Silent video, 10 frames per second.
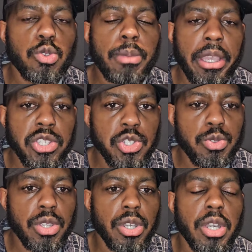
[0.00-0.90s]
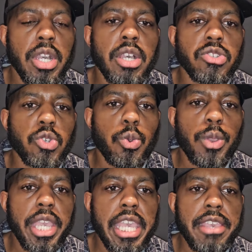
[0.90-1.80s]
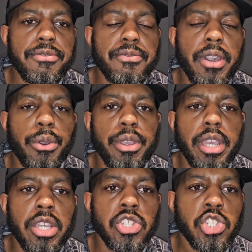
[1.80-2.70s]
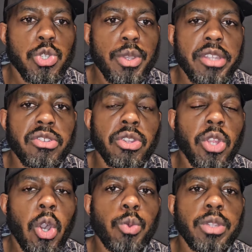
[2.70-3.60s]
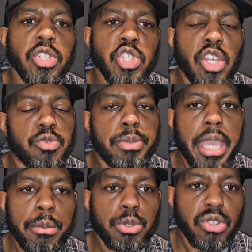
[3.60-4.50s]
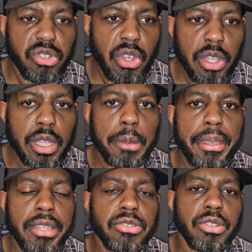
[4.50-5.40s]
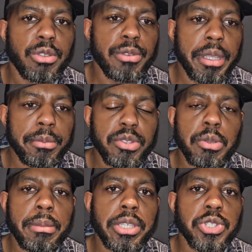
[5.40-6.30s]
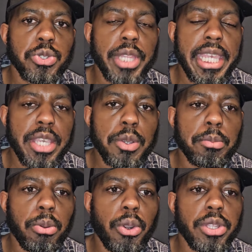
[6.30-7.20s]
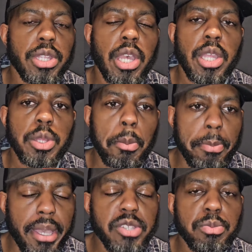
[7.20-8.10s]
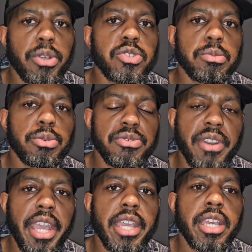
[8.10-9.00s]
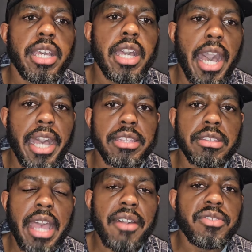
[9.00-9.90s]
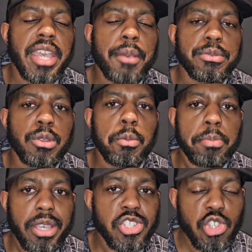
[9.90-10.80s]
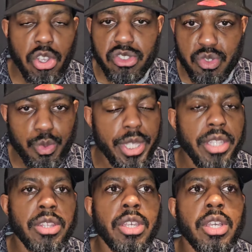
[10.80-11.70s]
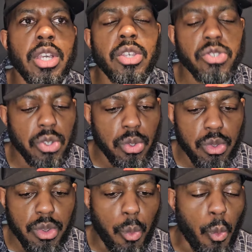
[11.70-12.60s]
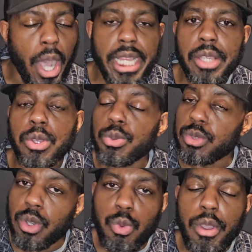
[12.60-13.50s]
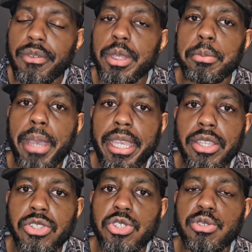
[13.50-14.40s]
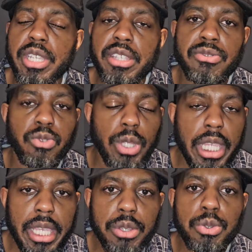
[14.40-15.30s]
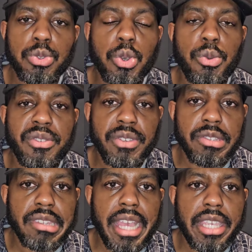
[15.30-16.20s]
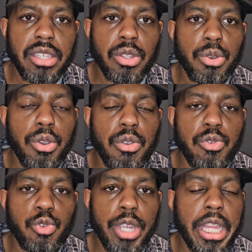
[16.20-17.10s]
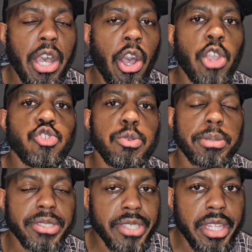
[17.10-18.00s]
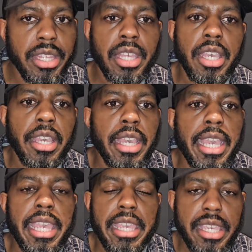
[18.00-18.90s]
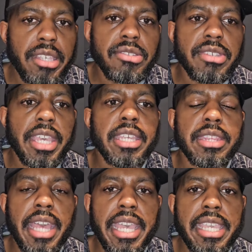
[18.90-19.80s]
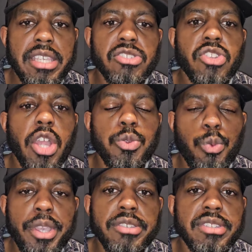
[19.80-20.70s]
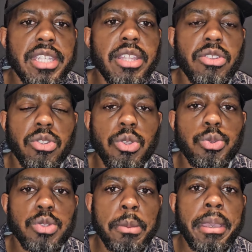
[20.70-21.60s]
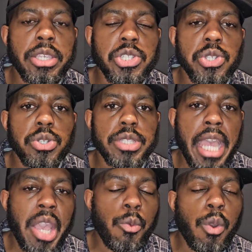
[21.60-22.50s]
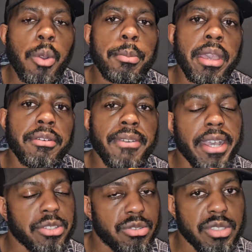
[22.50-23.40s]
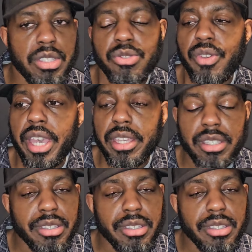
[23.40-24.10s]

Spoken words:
Eubank Jr. So he felt a duty to not only just be able to turn up into the ring, but to make sure that he can put on the best possible fight and have the absolute best chance of winning. So while I don't know whether the back injury is fully healed or if it's, like, you know, really 100%, he's saying that he's done what he's needed to do to make sure that it won't be a factor in this fight.